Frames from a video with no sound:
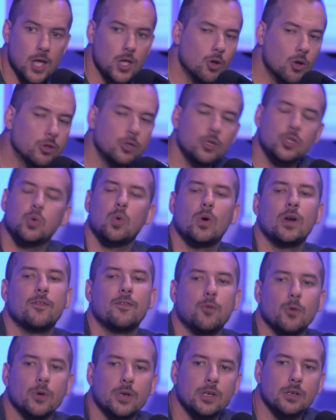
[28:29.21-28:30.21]
You'll do
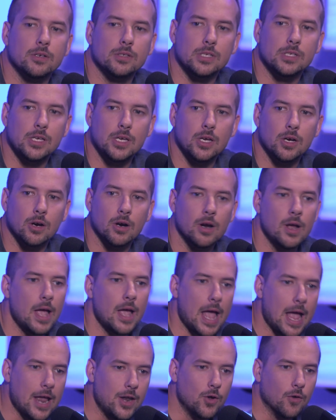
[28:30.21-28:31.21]
twenty-four deals a year
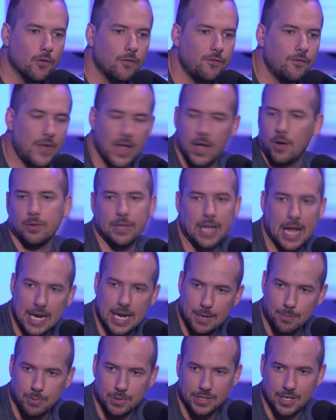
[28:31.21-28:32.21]
and you'll fail
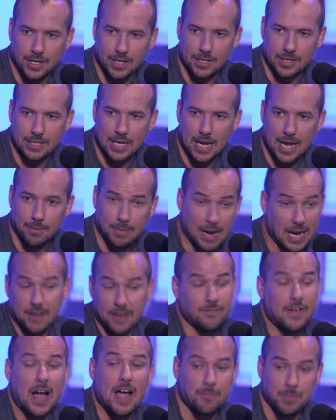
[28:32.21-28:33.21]
ninety percent of the time,
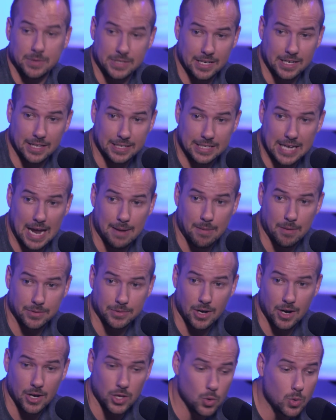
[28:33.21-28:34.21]
ninety-five percent of the time, I'm
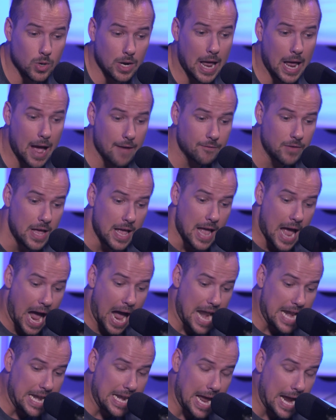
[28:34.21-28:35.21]
sorry. You could have
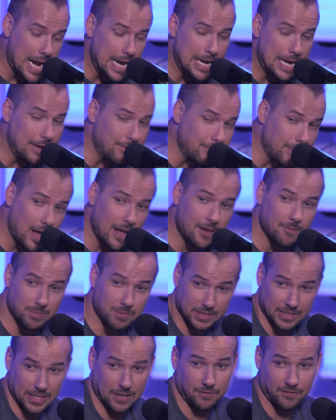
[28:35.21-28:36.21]
a ninety-five
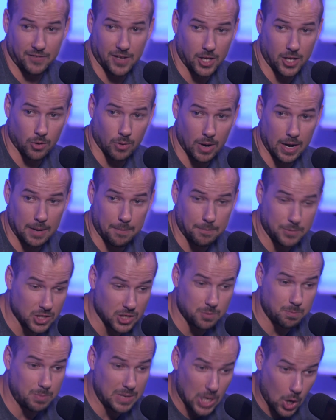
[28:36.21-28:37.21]
percent failure rate,
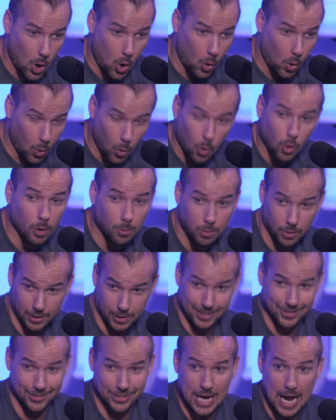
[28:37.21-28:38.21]
just be horrible
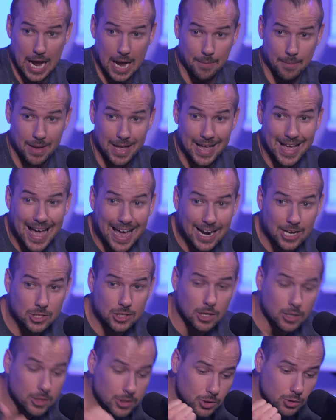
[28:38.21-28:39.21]
at your job. And as
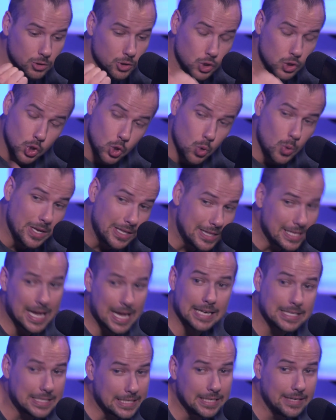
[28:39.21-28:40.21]
long as you're doing the
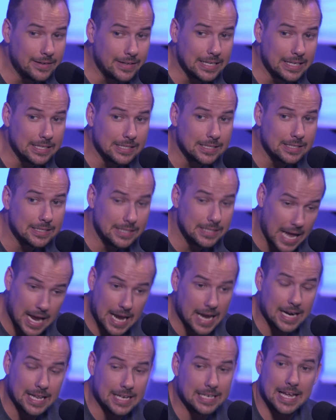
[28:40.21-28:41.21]
activities
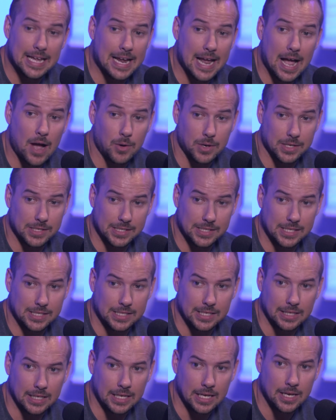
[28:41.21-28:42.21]
day in and day out
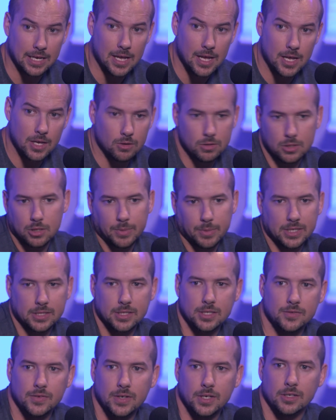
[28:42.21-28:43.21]
consistently, you'll still make
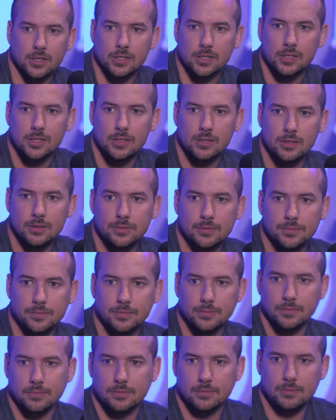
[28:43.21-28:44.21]
six figures. You'll still be one of the
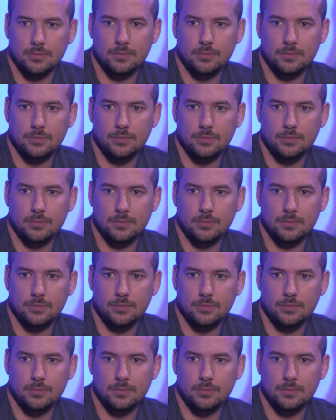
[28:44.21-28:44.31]
top eight